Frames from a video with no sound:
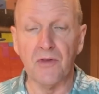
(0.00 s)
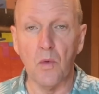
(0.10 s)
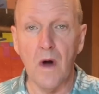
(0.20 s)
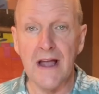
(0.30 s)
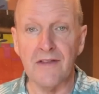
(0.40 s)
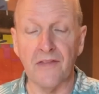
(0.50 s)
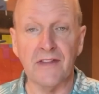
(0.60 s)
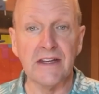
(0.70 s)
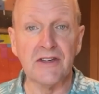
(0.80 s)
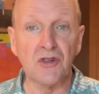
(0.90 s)
the way that
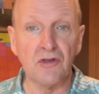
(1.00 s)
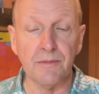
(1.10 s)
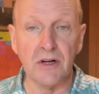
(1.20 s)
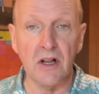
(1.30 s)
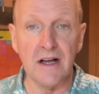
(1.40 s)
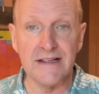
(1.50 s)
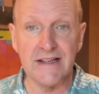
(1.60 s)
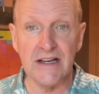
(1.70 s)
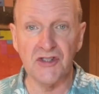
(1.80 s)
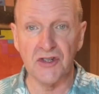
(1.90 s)
the
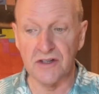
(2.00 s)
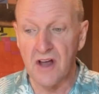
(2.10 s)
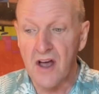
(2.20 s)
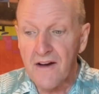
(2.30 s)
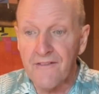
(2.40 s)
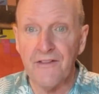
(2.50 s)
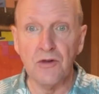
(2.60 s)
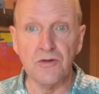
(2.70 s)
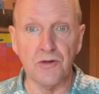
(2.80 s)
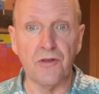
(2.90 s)
decriminalisation
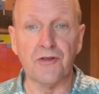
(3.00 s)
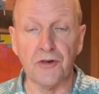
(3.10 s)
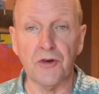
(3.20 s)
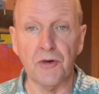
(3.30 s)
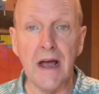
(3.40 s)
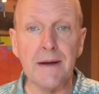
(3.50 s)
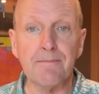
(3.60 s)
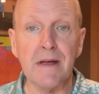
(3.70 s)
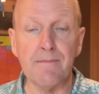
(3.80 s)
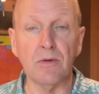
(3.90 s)
filtered through
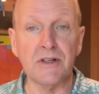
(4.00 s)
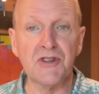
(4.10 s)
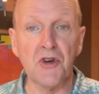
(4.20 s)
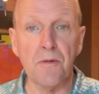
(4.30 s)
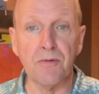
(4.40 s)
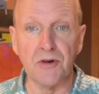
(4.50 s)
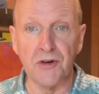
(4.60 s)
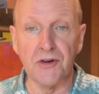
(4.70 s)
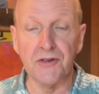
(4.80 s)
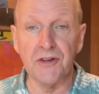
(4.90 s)
and people
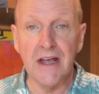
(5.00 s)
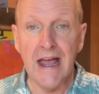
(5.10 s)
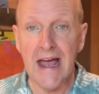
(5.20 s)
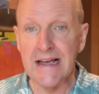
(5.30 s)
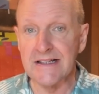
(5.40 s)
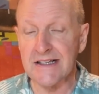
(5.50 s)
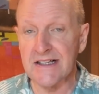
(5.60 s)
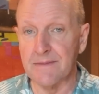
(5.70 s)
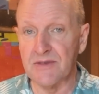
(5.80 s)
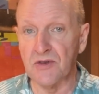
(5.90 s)
interpreted it as
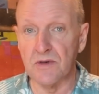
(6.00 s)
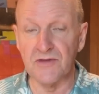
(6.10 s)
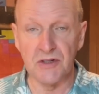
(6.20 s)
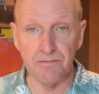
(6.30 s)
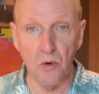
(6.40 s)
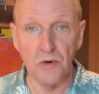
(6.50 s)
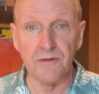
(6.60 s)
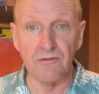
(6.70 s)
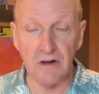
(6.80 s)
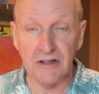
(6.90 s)
some sort of support
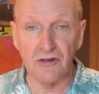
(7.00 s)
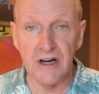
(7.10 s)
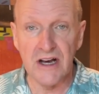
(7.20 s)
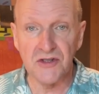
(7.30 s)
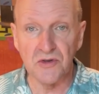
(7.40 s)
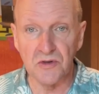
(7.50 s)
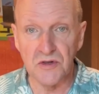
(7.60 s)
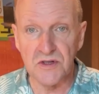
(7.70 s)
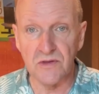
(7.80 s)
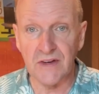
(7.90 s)
of recreational
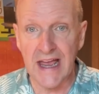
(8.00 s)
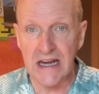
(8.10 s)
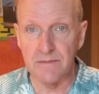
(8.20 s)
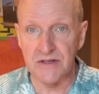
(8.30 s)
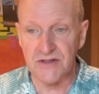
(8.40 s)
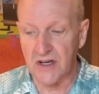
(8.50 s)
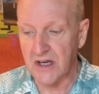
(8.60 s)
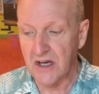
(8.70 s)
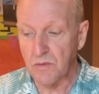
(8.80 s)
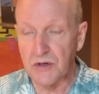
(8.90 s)
use of cannabis,
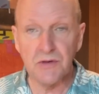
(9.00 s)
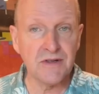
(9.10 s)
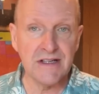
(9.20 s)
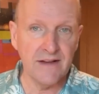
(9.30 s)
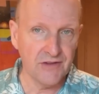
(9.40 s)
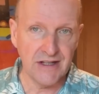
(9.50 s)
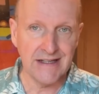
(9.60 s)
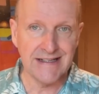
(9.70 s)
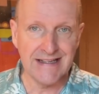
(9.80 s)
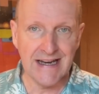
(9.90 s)
which was never
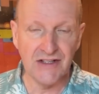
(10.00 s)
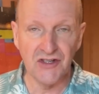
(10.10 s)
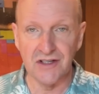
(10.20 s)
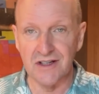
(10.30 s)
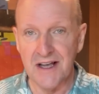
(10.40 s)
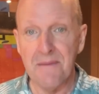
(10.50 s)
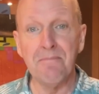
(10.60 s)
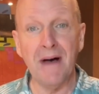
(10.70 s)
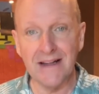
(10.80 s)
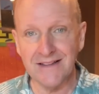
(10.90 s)
the intention.
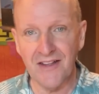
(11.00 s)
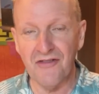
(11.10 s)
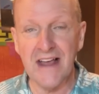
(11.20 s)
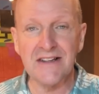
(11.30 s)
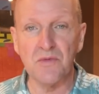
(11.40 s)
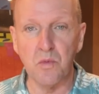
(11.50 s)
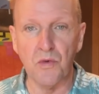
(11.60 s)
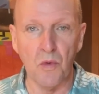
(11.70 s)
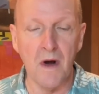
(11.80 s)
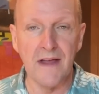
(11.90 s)
But that's
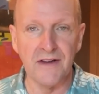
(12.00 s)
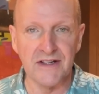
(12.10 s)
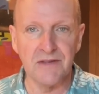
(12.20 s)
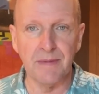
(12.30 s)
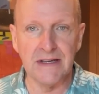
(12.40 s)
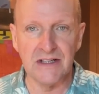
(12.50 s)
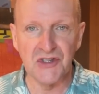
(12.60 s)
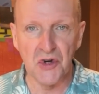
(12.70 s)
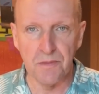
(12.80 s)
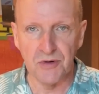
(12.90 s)
the way that it's been
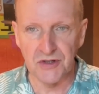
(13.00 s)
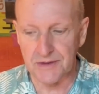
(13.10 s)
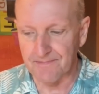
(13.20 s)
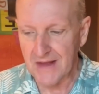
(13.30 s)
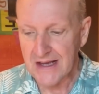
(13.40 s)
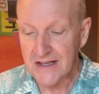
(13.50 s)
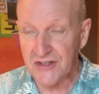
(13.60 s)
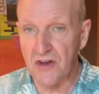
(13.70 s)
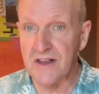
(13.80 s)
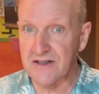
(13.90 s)
interpreted.
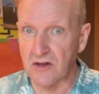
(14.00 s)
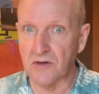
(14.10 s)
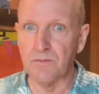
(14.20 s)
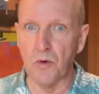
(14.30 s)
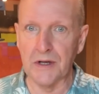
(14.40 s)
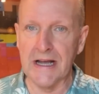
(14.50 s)
So there's a lot more to